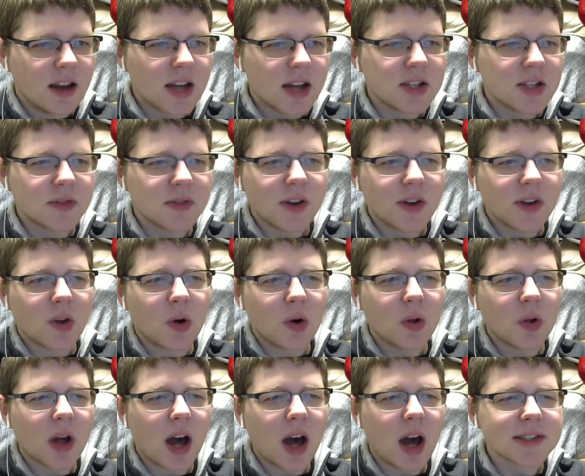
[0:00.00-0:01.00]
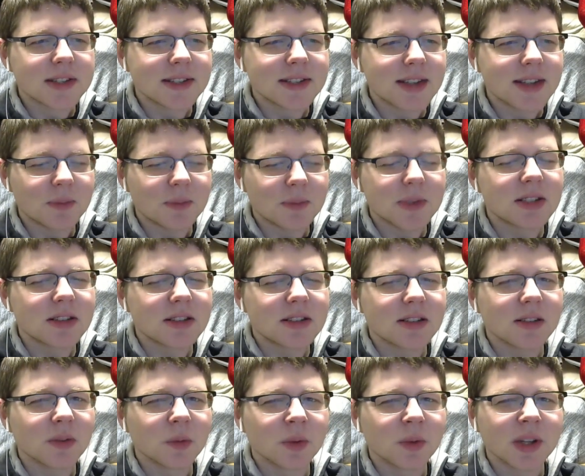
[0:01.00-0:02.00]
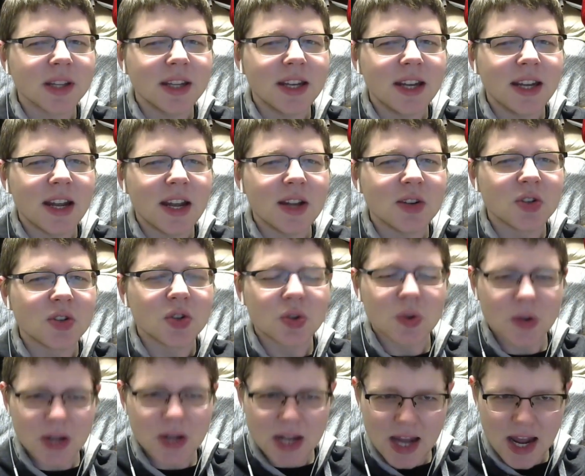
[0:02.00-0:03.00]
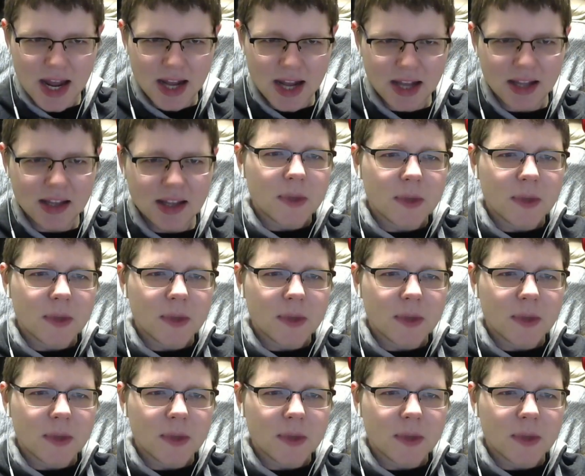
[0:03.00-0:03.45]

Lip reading: I just found the whole concept really intriguing.